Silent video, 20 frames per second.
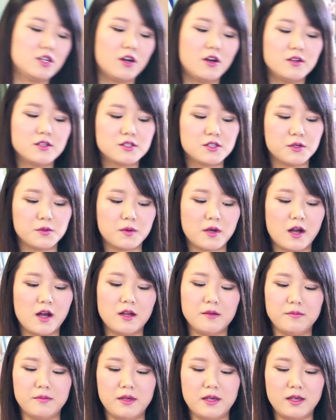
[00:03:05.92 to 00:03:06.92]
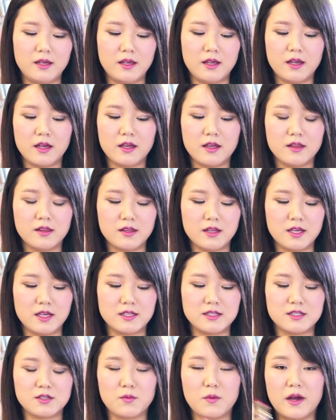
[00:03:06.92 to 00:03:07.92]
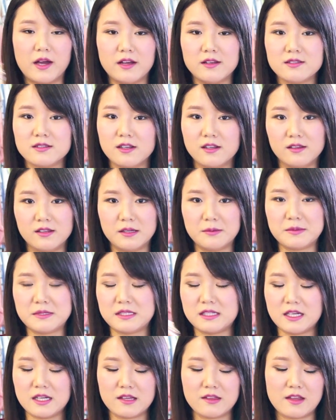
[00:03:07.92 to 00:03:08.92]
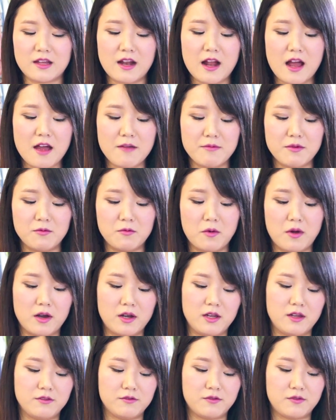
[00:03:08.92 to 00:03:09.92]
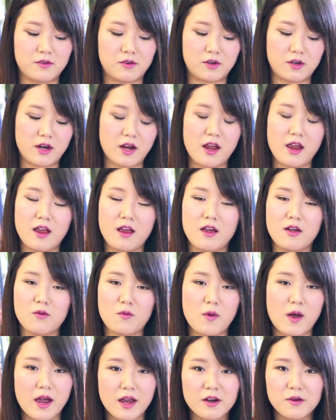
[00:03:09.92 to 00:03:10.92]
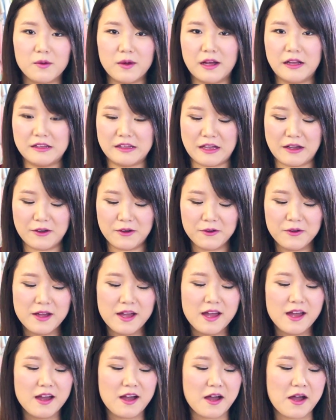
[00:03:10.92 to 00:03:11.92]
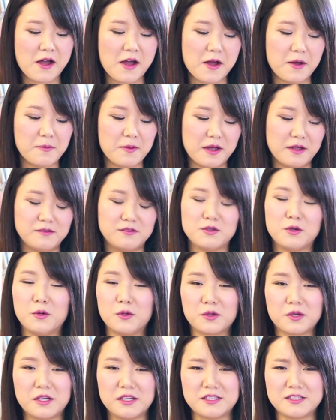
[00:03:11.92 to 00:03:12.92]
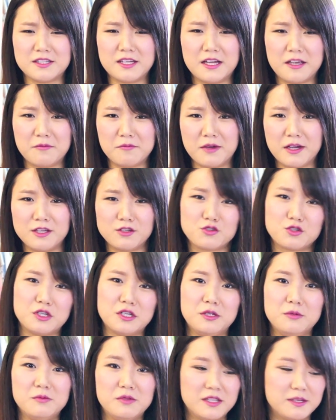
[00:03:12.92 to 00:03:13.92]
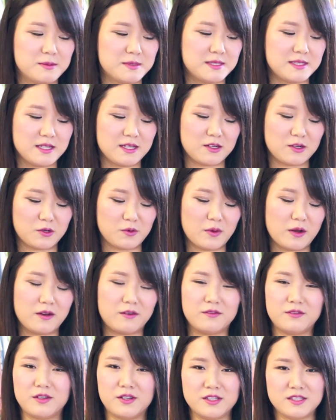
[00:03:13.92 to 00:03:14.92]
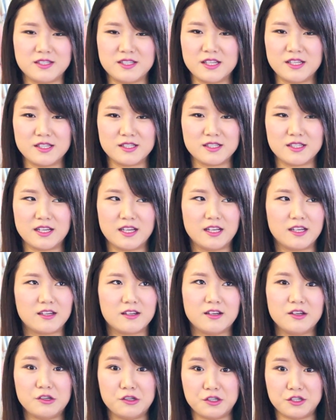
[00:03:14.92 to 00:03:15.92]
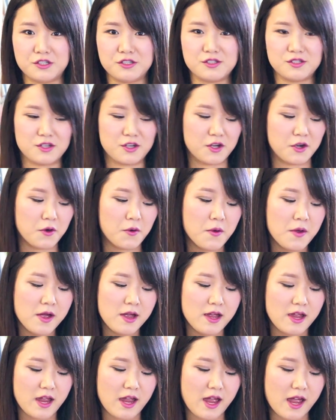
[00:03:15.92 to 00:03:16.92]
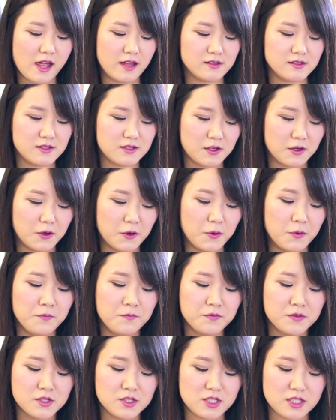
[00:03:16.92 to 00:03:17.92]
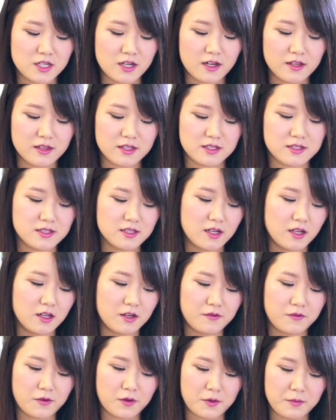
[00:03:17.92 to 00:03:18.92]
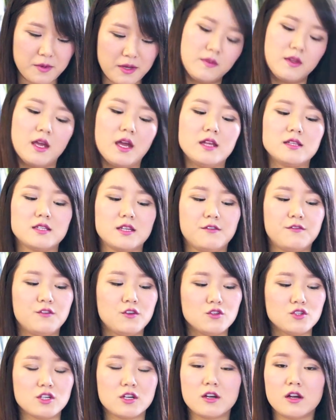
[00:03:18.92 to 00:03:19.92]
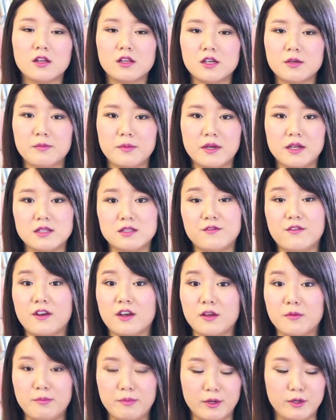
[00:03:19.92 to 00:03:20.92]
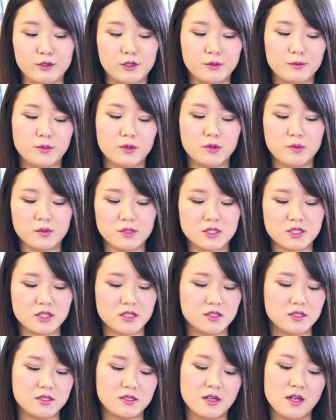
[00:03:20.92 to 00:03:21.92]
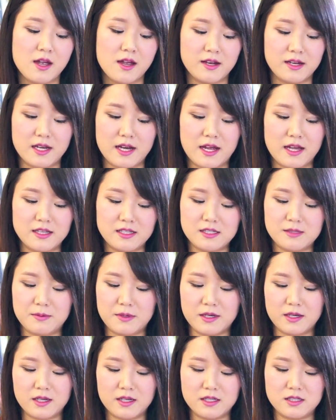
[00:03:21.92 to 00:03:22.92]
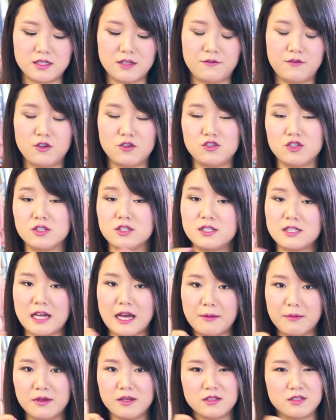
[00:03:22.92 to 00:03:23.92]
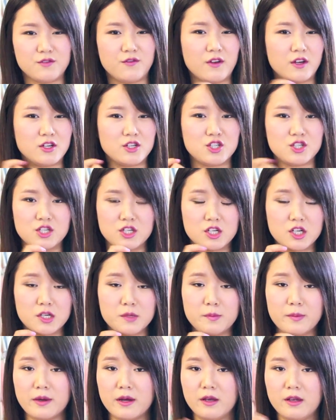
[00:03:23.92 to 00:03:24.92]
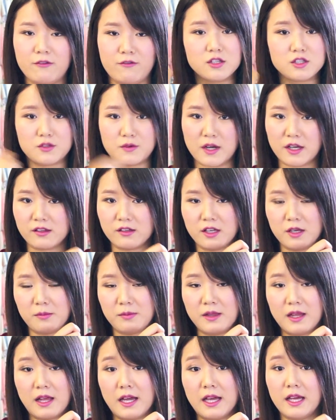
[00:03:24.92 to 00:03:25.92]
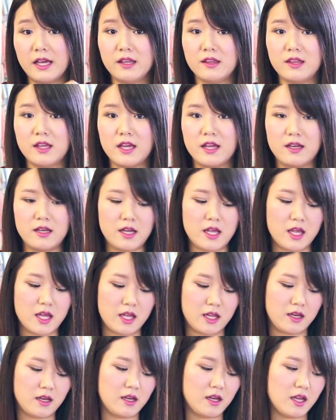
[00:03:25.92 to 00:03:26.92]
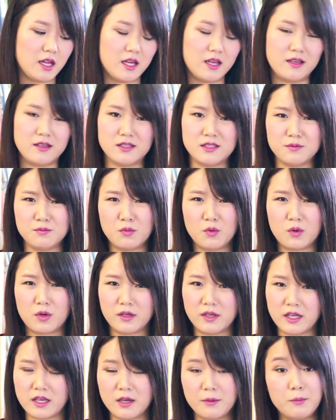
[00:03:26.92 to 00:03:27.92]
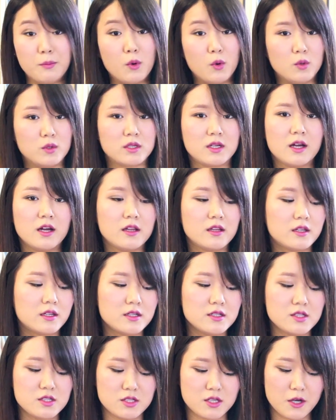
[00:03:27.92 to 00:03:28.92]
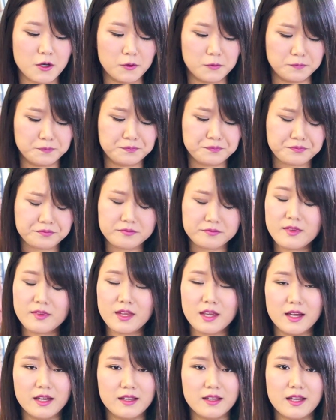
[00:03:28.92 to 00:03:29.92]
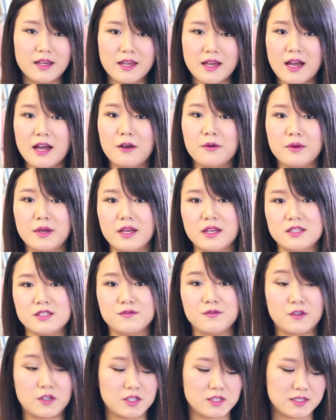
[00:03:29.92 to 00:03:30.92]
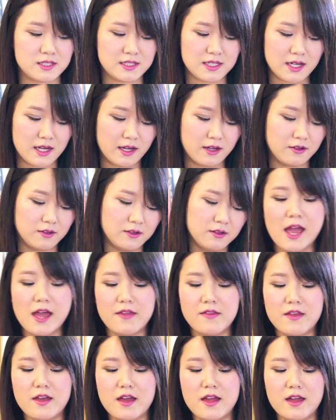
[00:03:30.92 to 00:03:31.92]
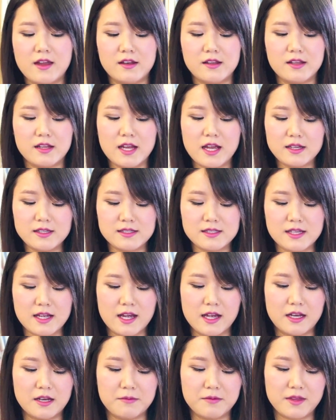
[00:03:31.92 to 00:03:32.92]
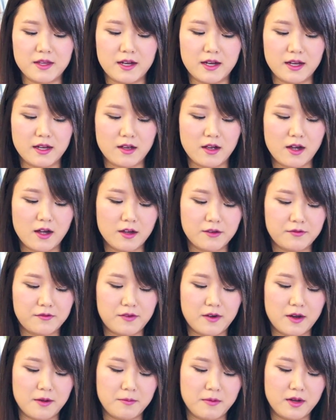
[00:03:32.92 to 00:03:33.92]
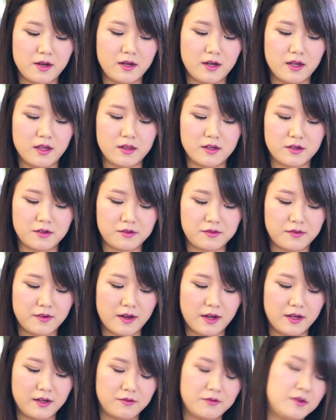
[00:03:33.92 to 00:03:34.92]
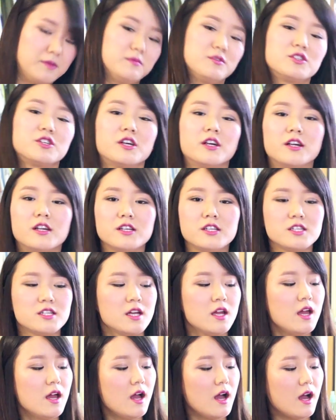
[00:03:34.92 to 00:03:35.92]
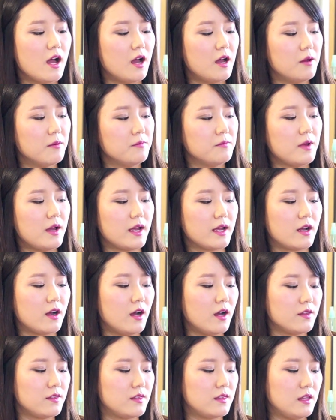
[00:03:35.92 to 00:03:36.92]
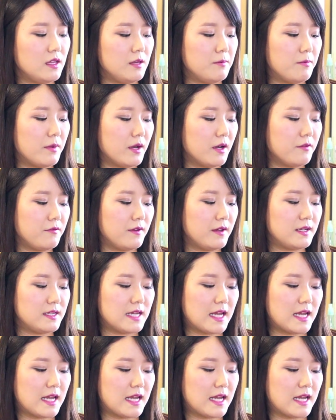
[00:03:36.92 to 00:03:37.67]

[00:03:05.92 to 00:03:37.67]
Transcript: also got me this YSL lipstick that I've been wanting for quite a while now. I told her it's like my dream lipstick or whatever since like years ago. And so she got this color for me. It's a fuchsia color, but it's very buildable, which is nice because if you just dab it, it's very sheer, but if you directly apply it, then it is more like a bold color. So I like how it's versatile. And then the next item that I got from another friend from church, I got the Benefit